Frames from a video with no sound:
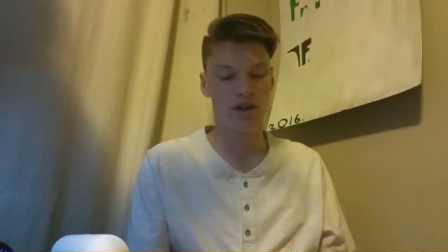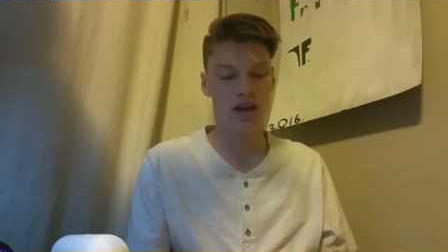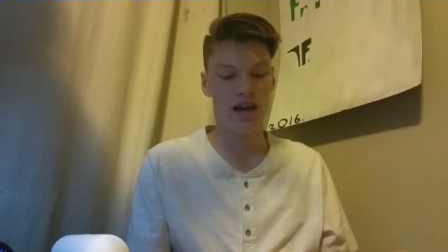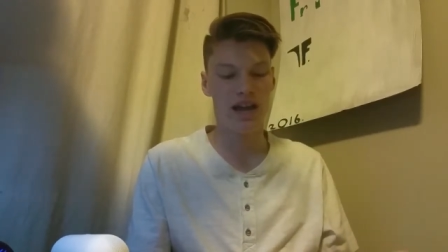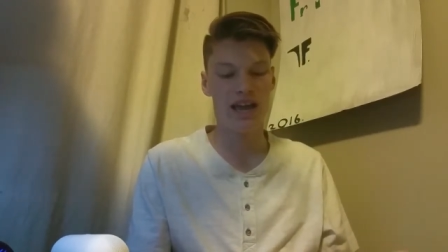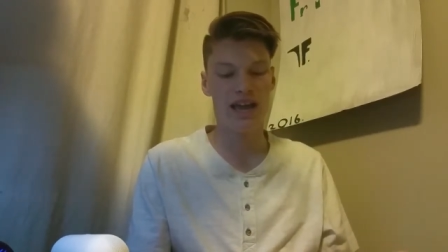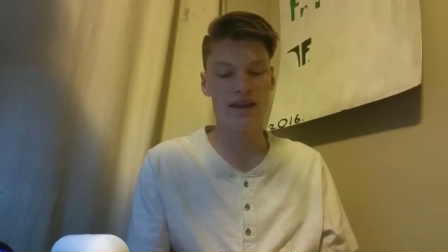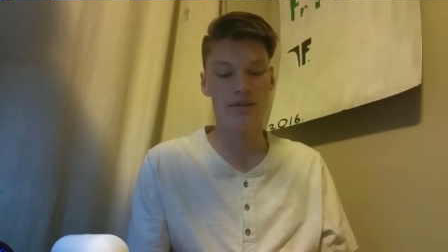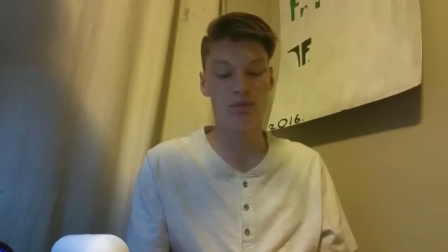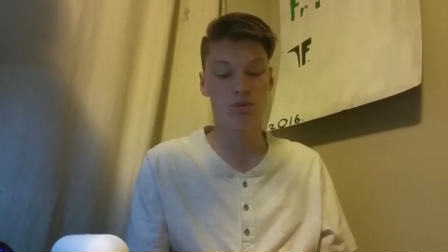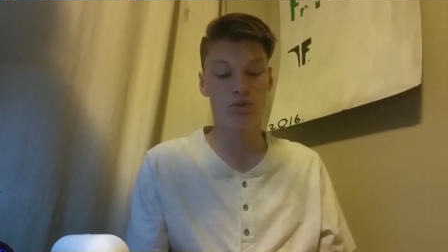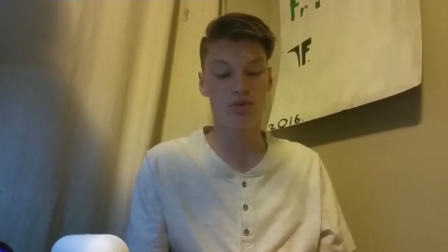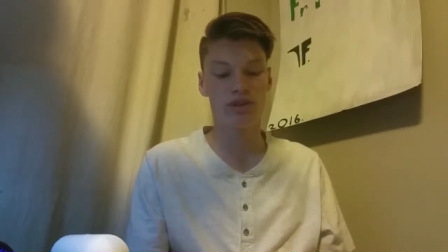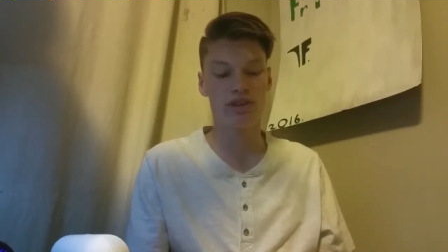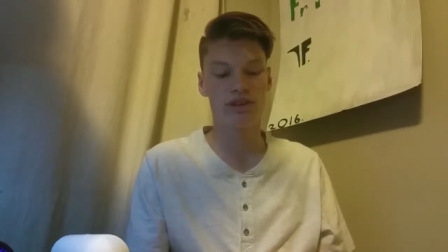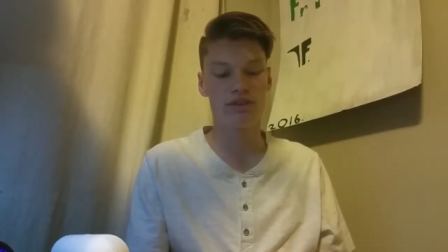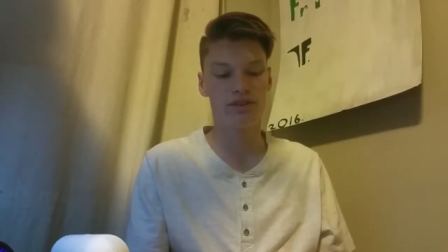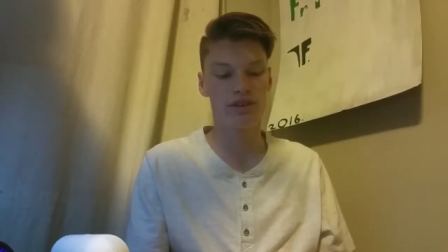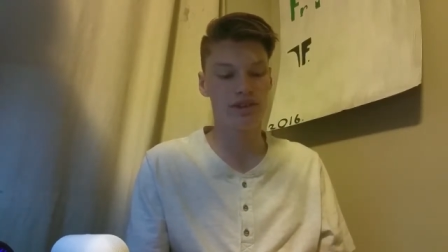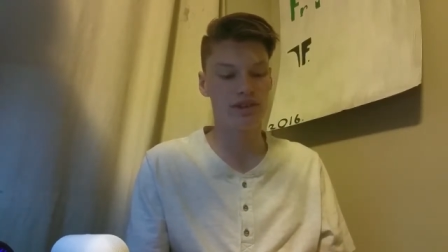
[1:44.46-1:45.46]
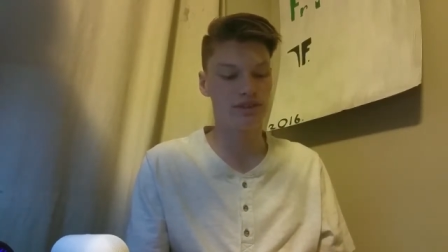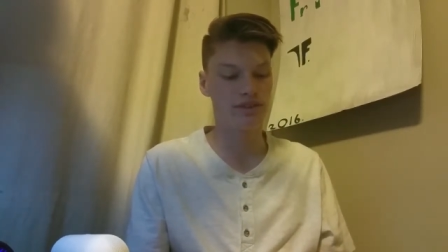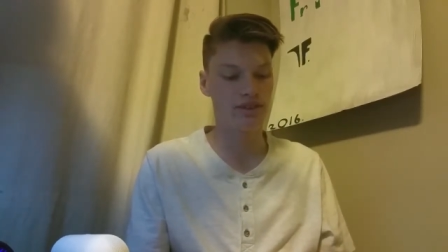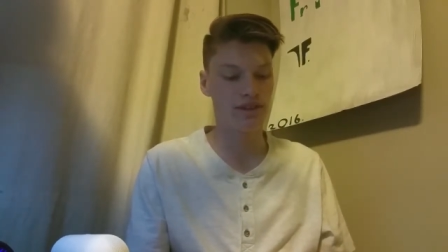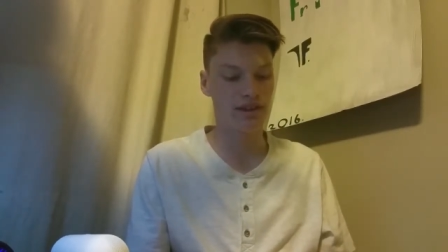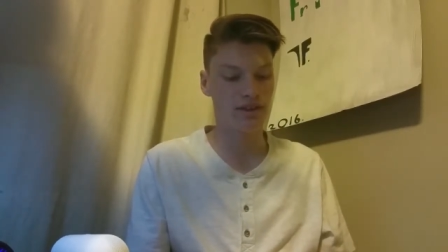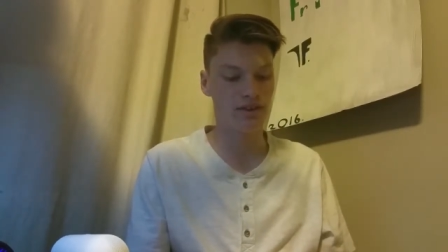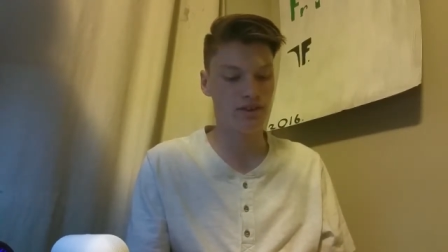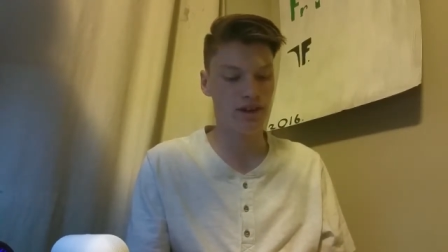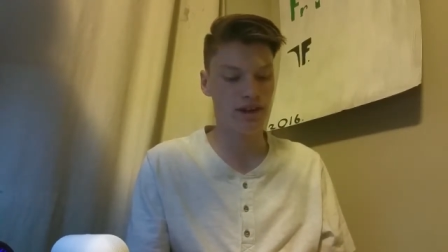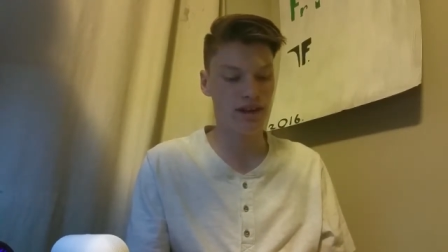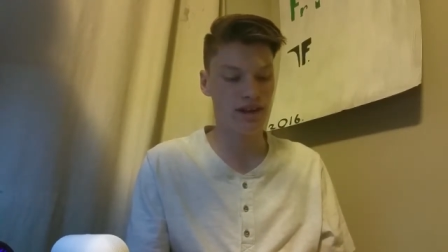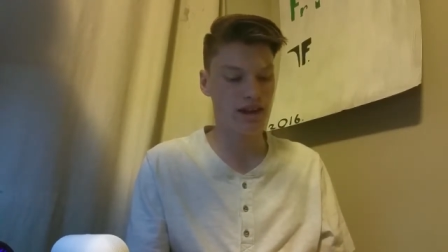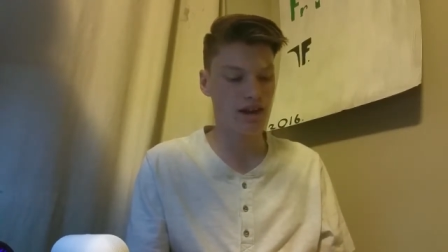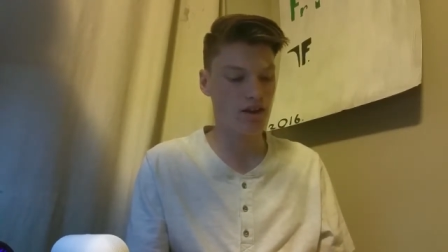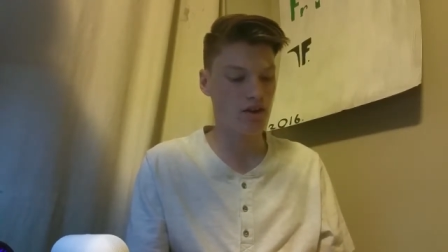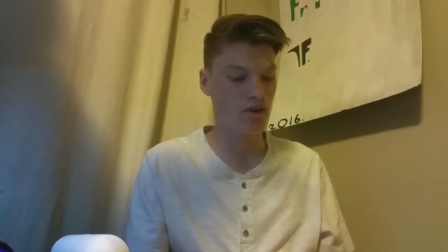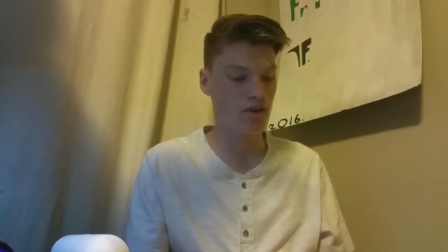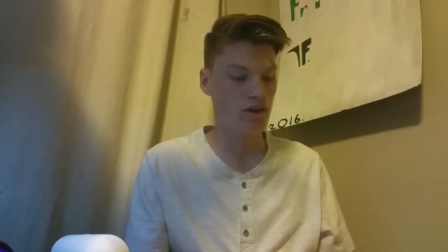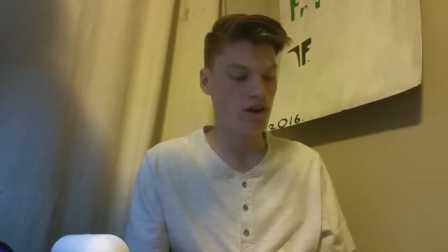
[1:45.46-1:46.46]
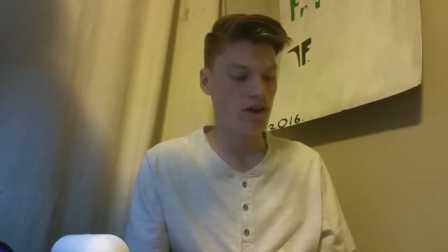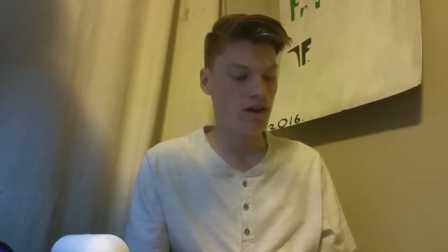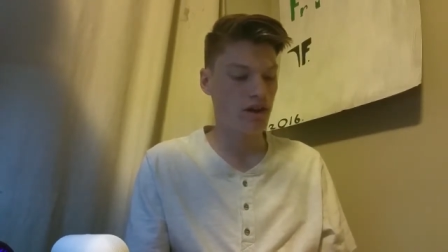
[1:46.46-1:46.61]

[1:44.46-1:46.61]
I am really sick right now,